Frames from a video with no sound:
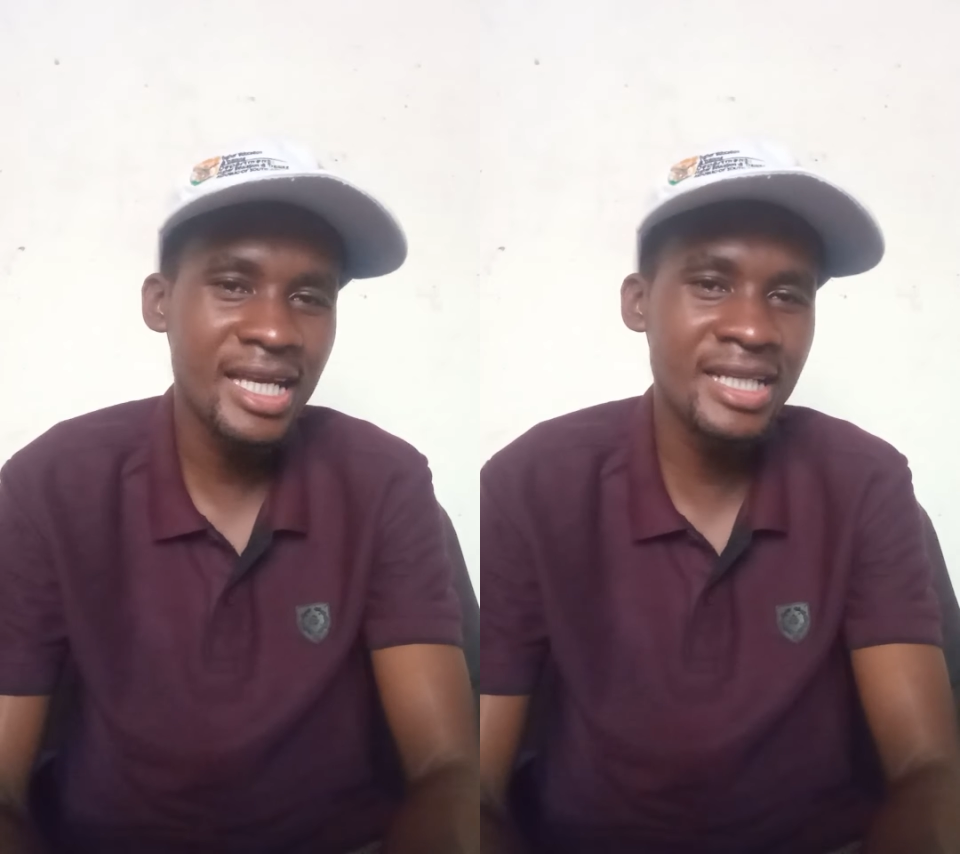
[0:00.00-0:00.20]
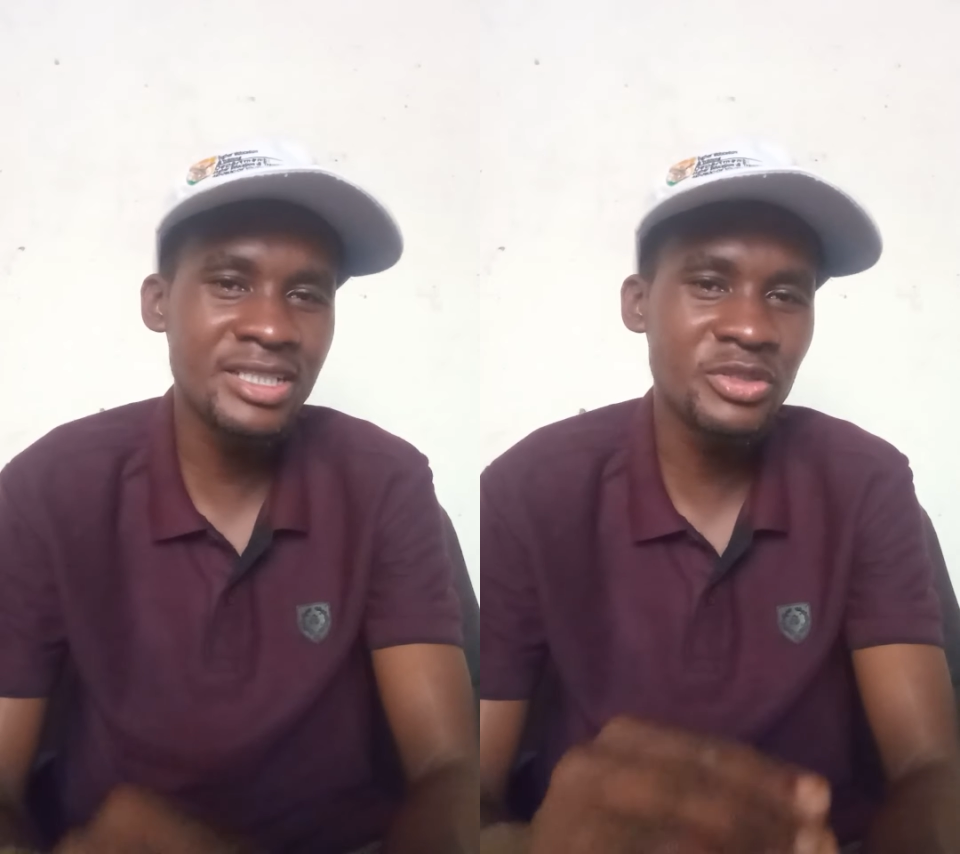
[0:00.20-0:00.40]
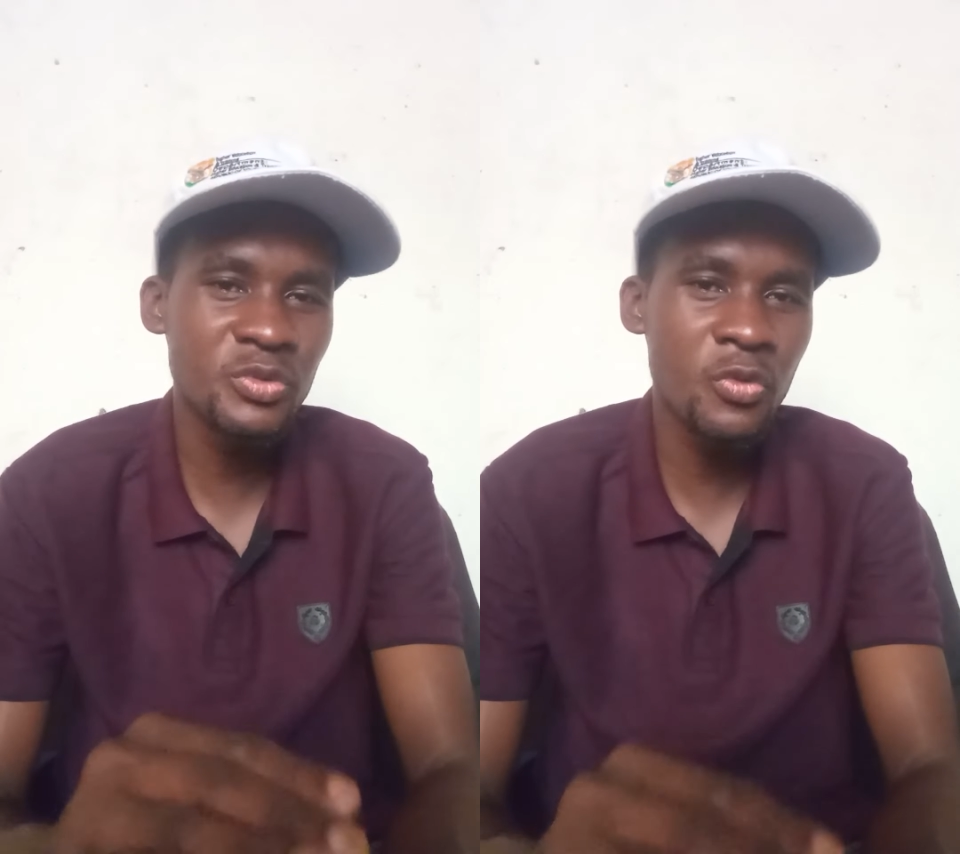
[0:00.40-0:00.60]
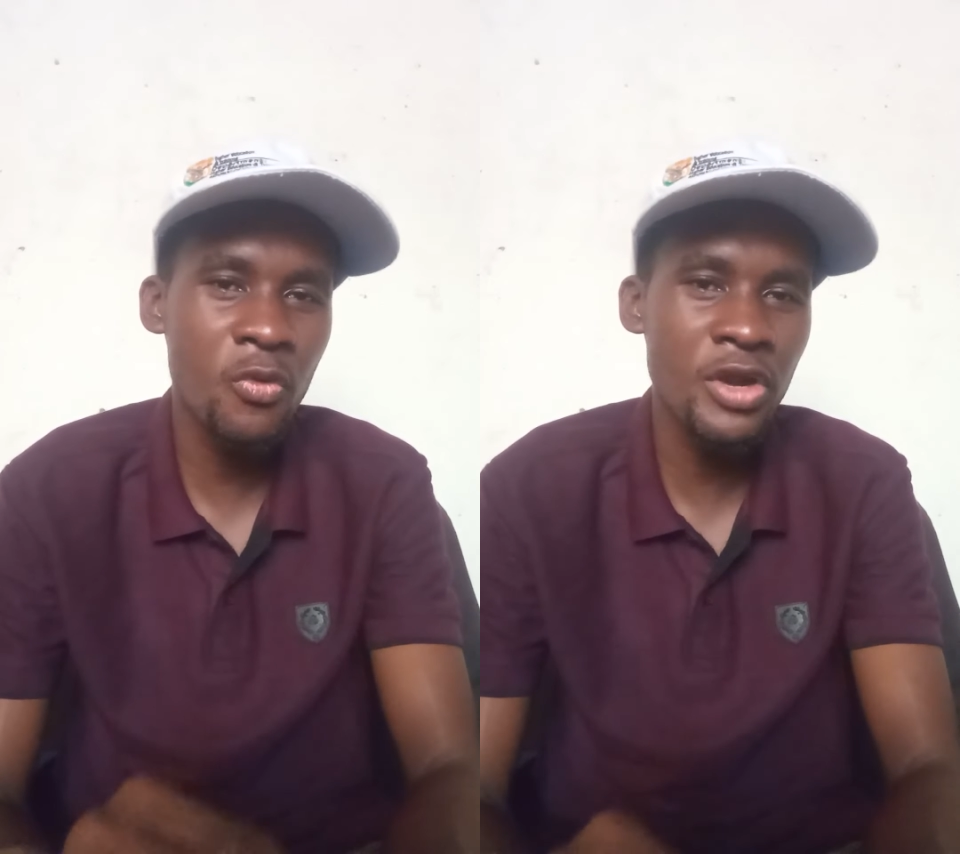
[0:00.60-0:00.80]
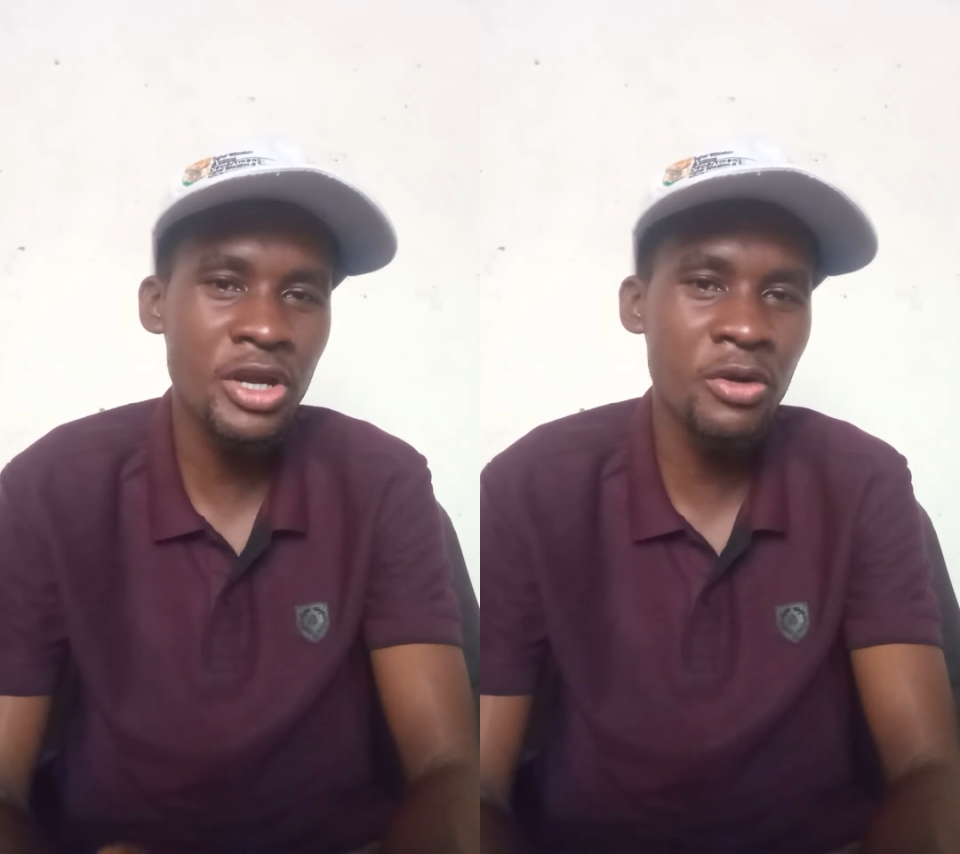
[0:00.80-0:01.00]
it is
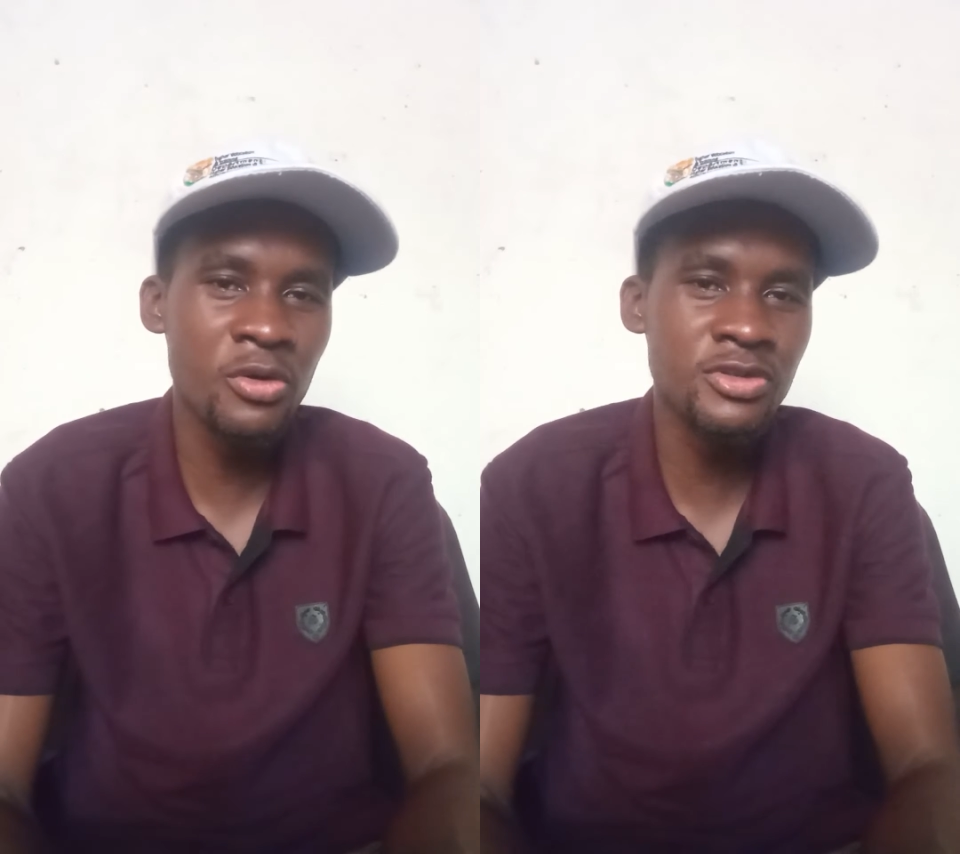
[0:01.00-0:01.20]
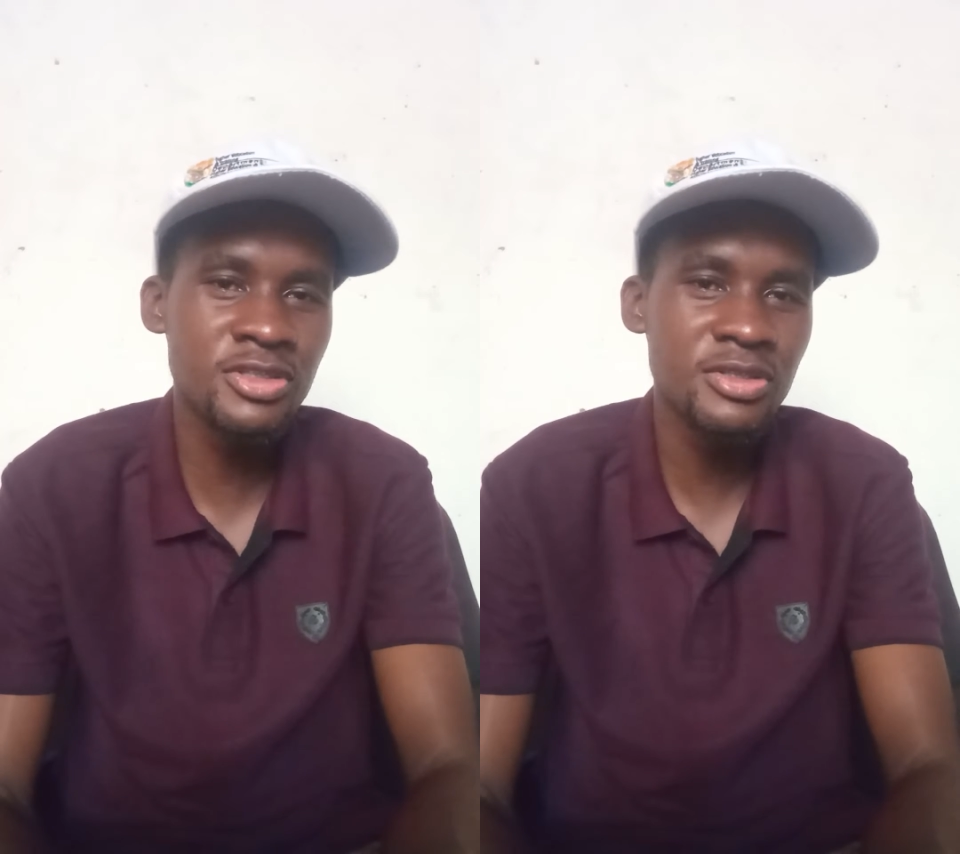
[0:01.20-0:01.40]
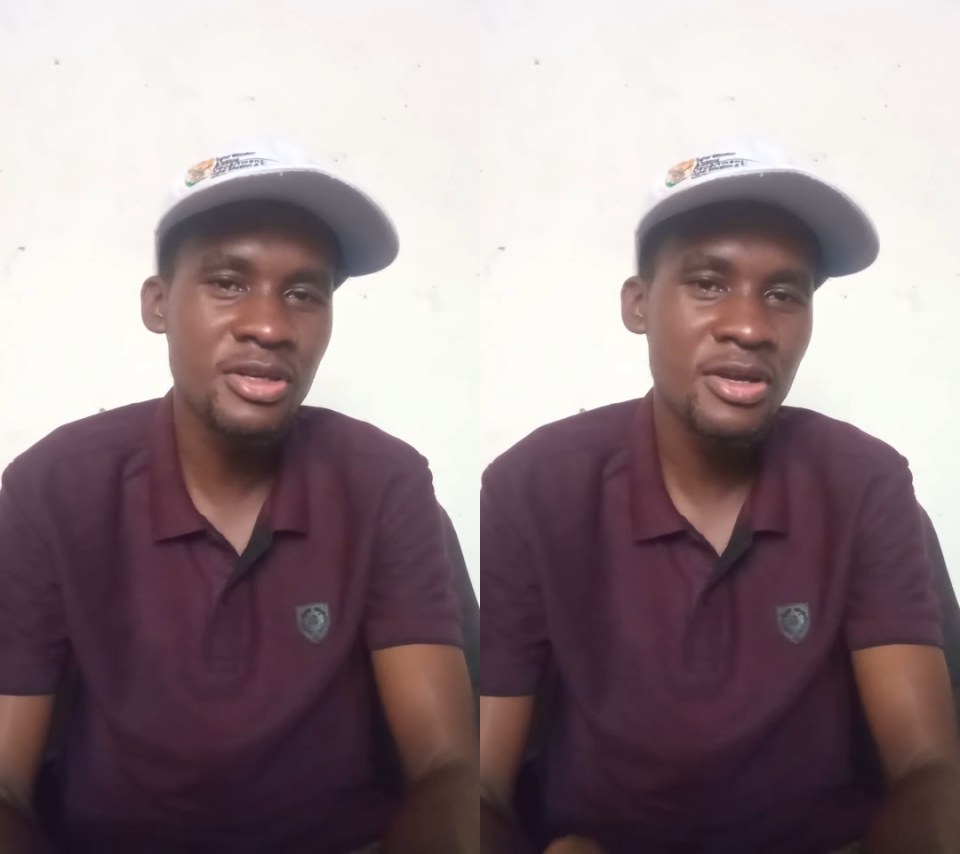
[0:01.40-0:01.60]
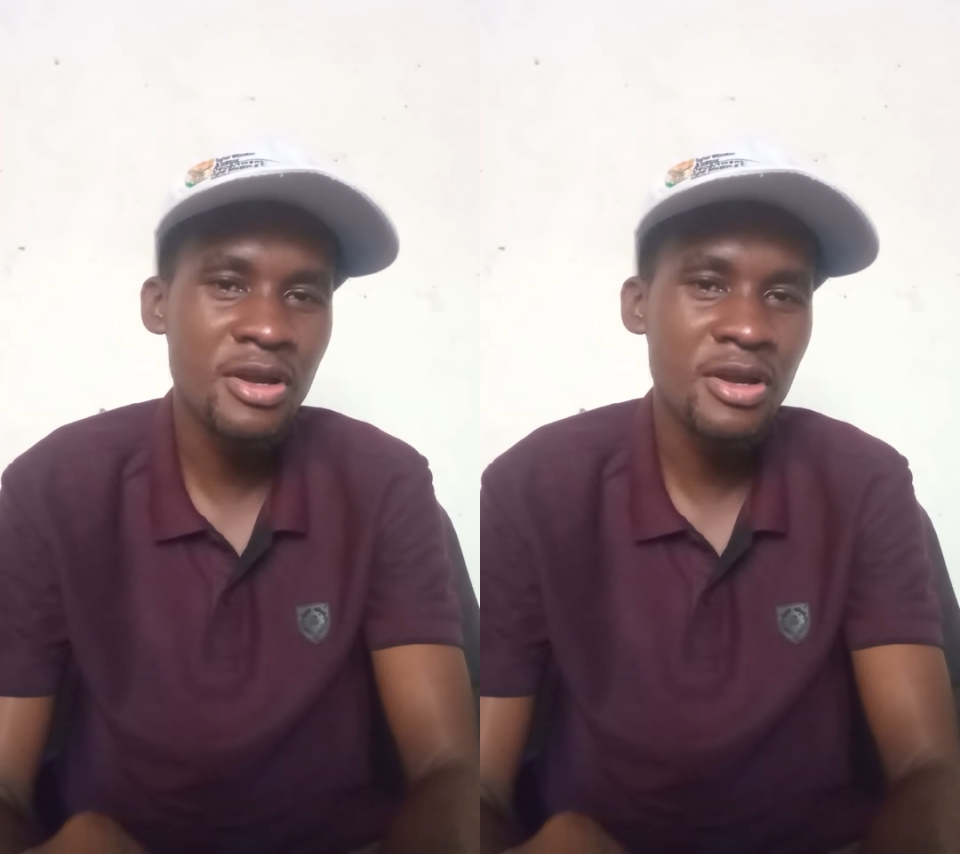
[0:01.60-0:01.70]
Windows